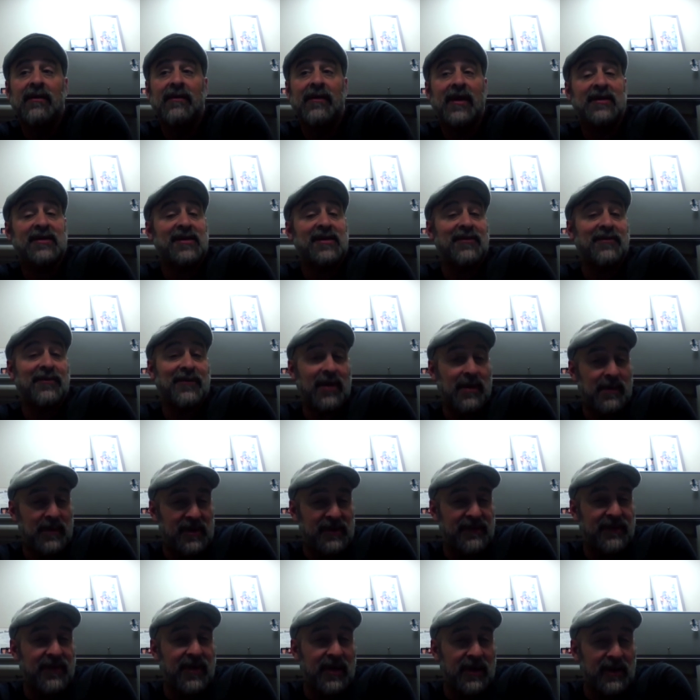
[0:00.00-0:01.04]
That's the
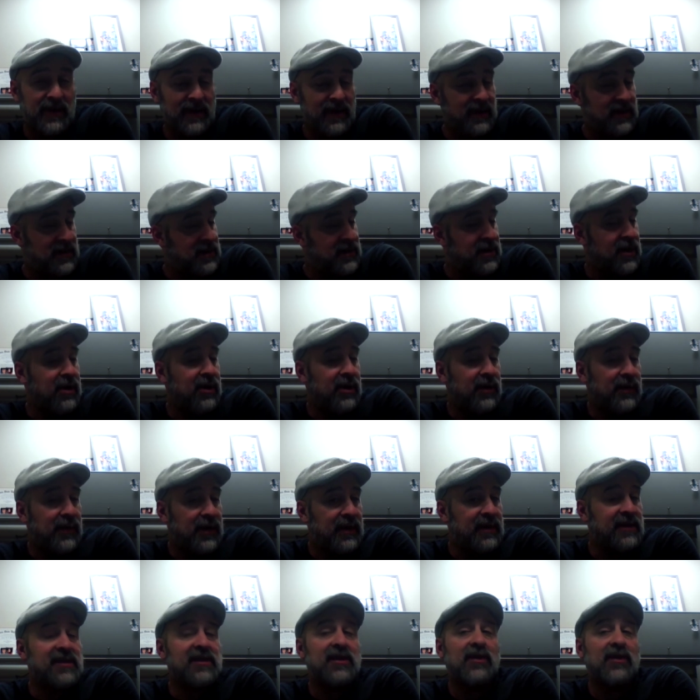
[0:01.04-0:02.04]
famous violinist argument.